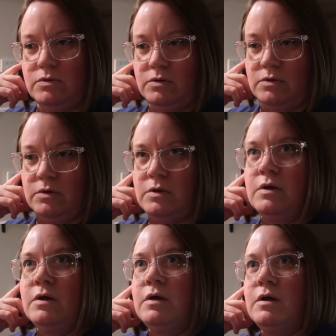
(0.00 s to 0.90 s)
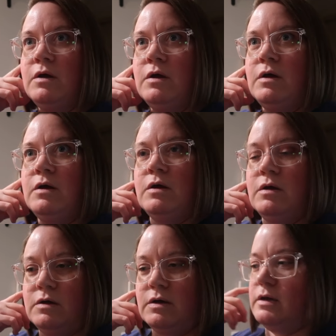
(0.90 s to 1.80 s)
It's like
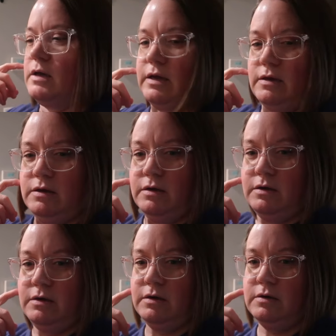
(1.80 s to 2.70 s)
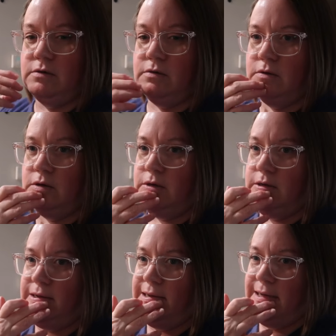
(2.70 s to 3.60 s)
the desk okay. is up here and then
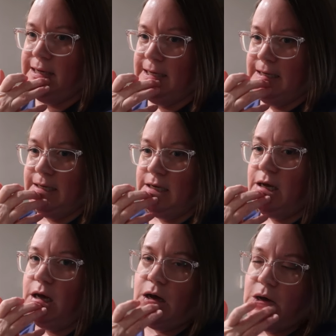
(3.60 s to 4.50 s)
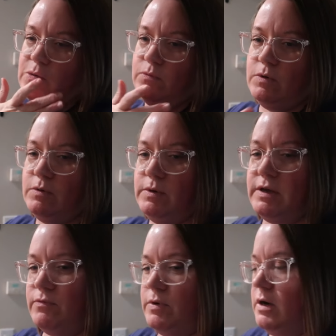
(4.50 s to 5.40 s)
she's like down here. Oh, well we
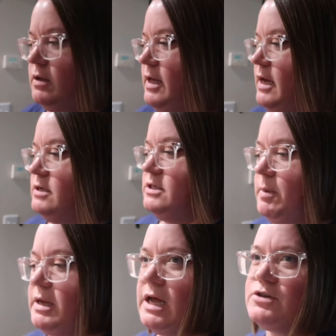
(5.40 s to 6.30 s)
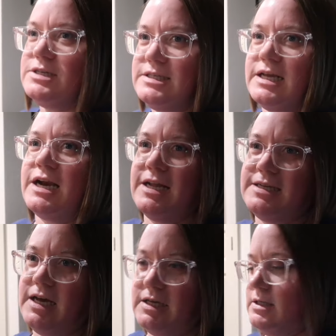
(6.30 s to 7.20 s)
can work on that. She might actually sit at a
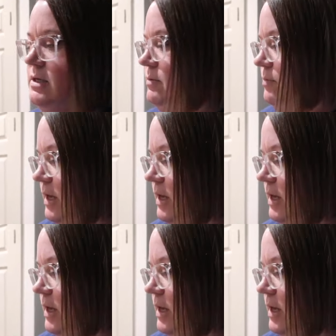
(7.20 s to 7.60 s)
desk.